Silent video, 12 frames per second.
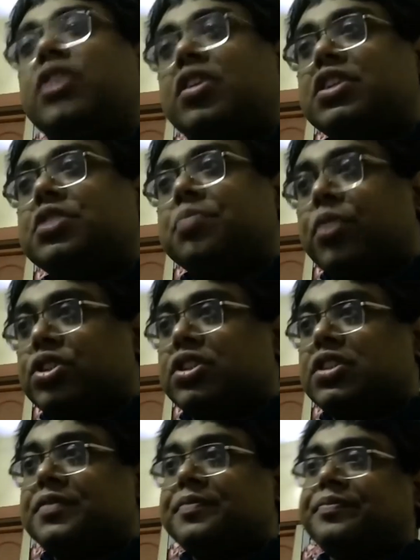Jagadish Bose
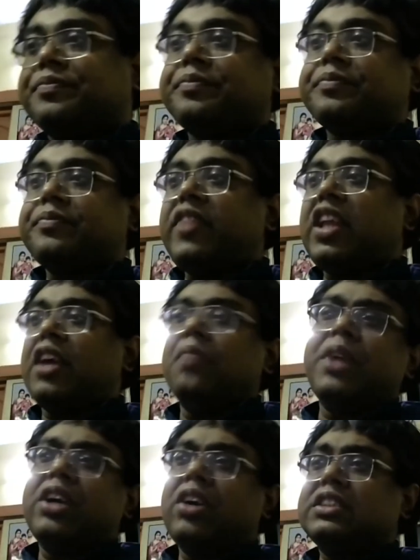
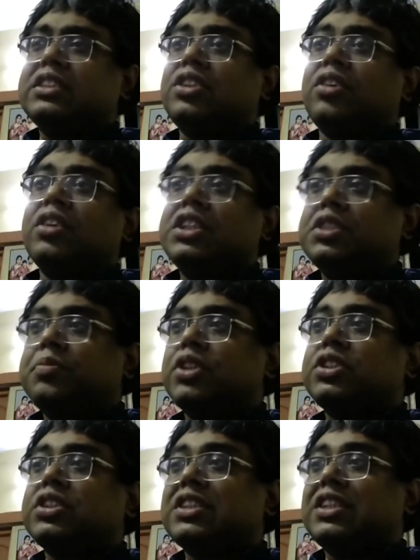because Jagadish
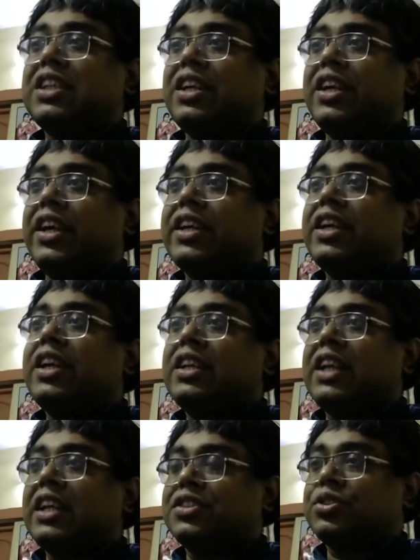Bose written
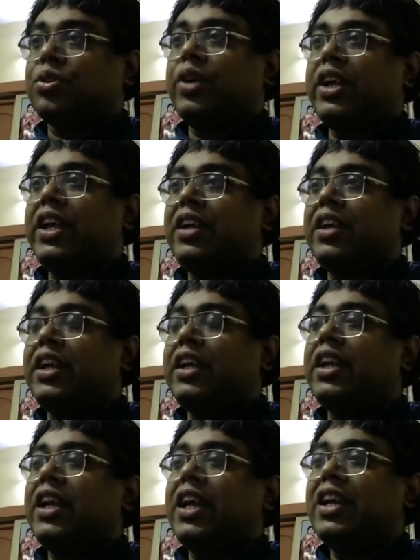that story
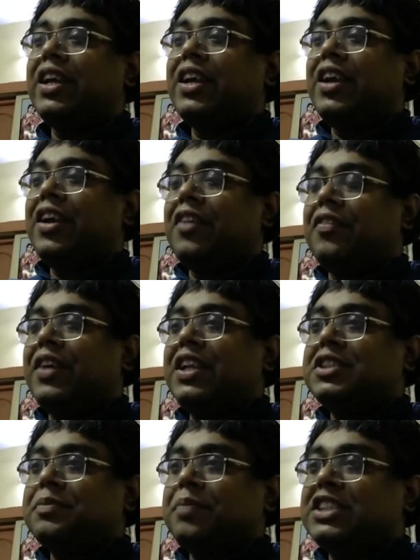in a
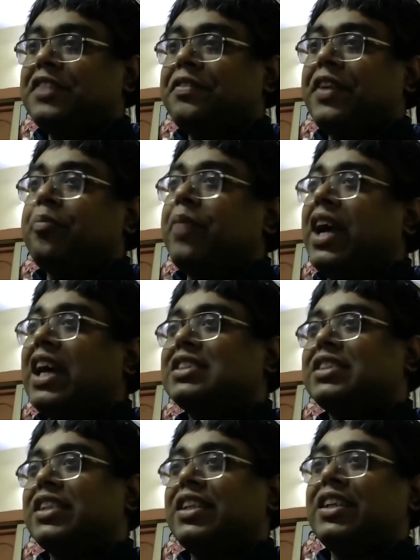very specific
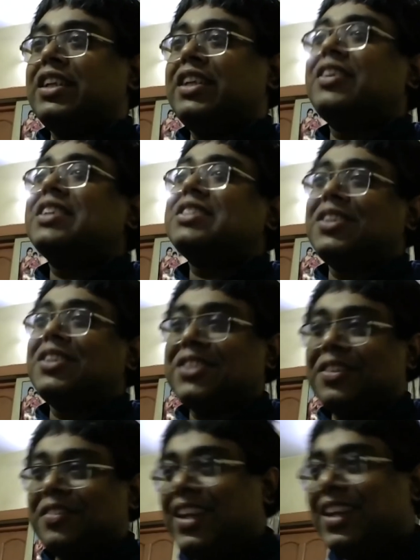magazine it was
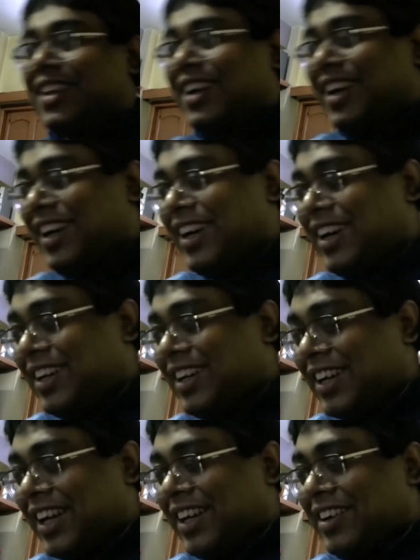also very uh,
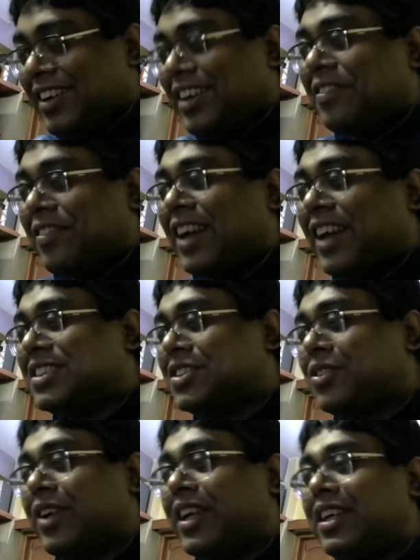like a funny
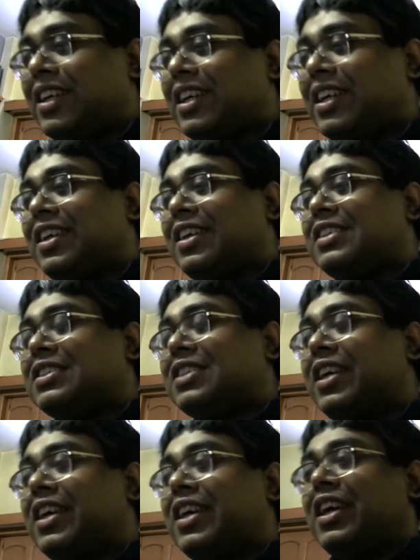story uh, there is
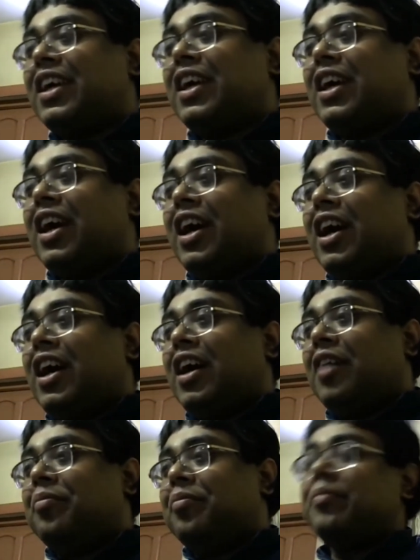a
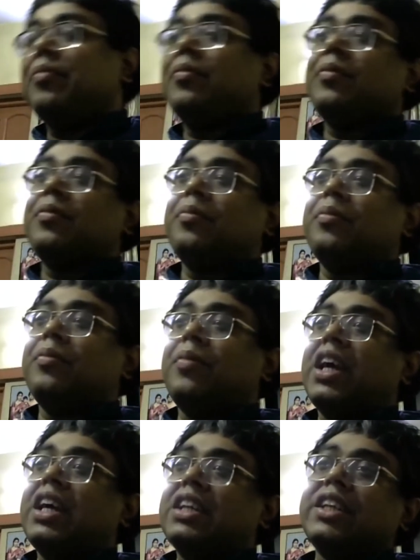uh,
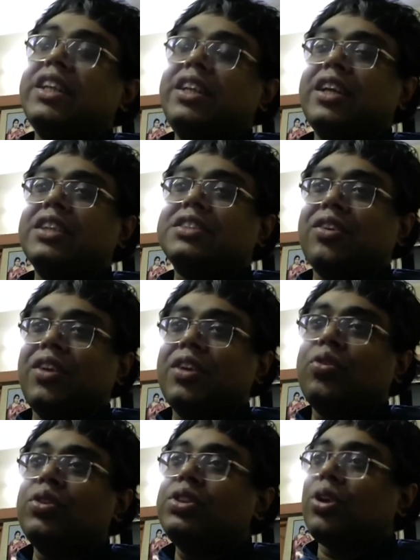magazine it's called
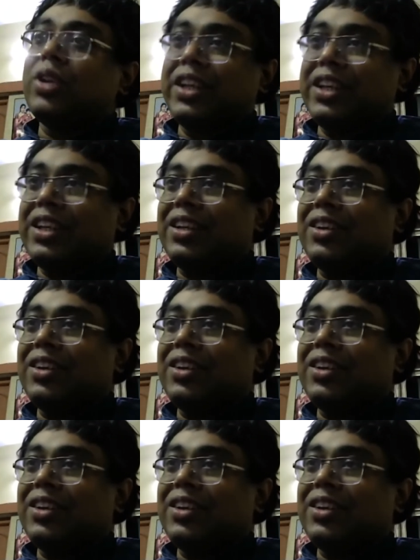Kuntalin